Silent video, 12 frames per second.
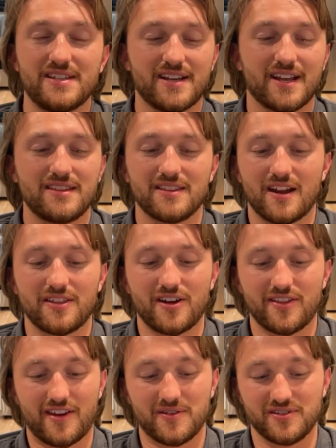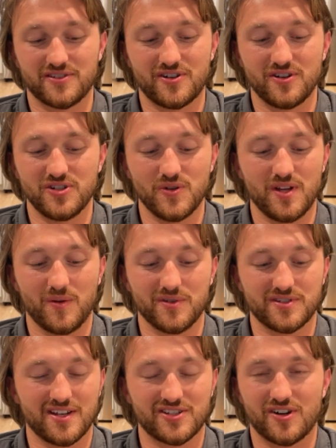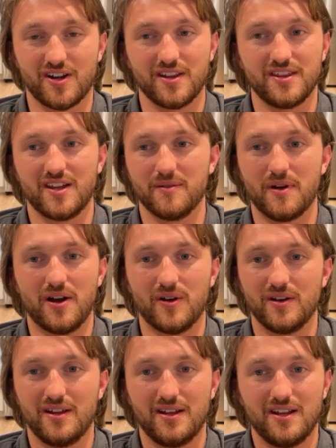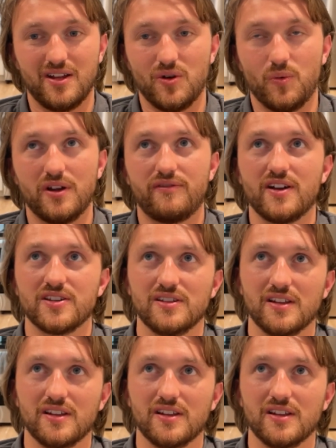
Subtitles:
Second thing that I thought that I was going to start doing was I started to think about what if I,